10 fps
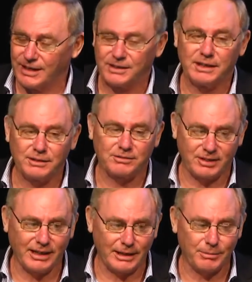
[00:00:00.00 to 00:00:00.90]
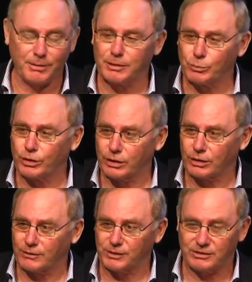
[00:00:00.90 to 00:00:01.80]
And then the team, they've been working
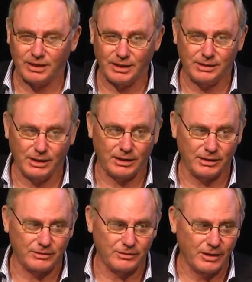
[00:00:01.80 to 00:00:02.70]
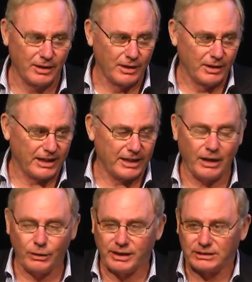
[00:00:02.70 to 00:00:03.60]
on it for 10 years, and
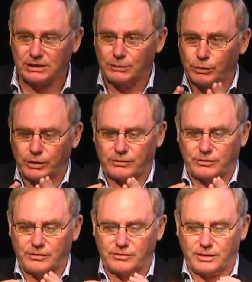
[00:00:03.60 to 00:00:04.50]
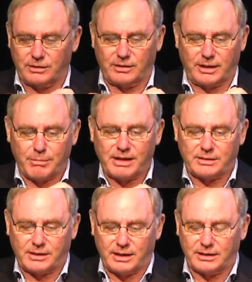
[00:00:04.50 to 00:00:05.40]
how it actually works is that they
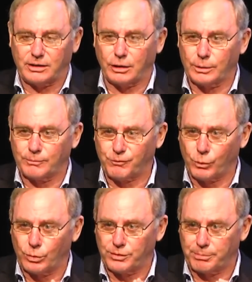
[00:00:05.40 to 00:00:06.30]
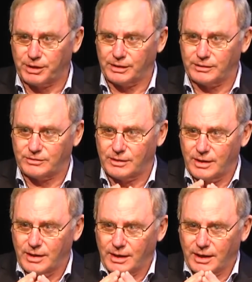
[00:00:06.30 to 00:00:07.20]
make the honeycomb for the bees,
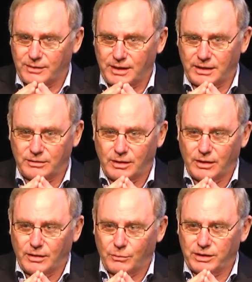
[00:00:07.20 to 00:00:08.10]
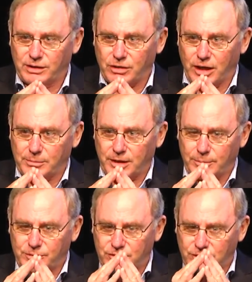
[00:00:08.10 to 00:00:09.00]
and then when the time
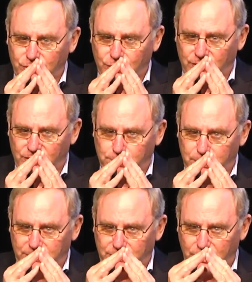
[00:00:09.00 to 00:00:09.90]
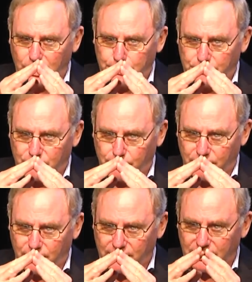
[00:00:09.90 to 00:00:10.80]
comes, it just sort of splits and opens a
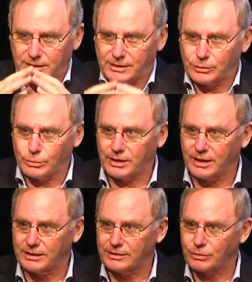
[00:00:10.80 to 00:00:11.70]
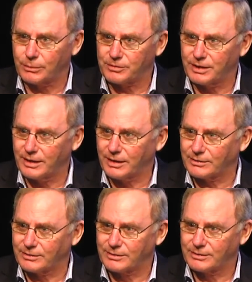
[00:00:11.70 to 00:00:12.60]
bit like that, and then all the honey drops down.